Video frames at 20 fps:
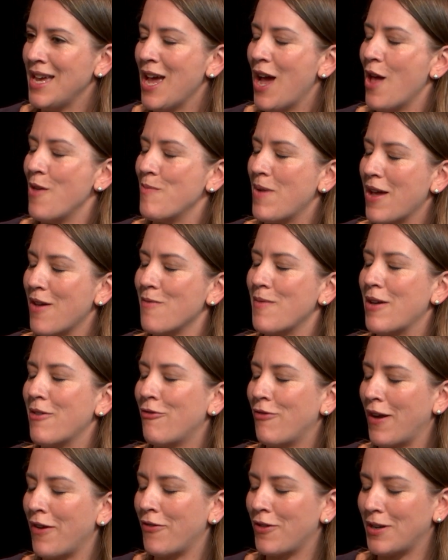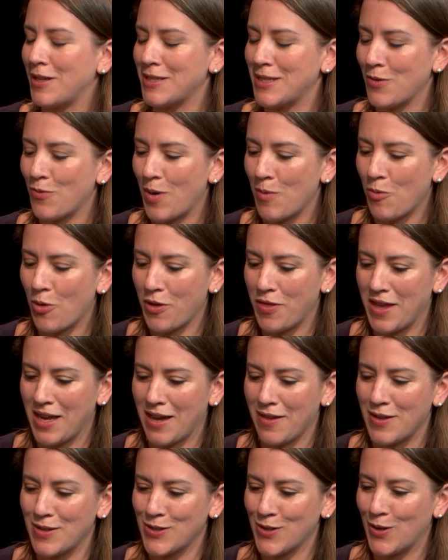And my favorite, I'll say one more thing
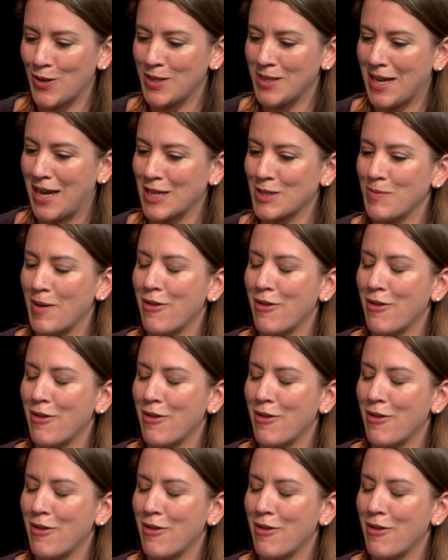on the soda tax,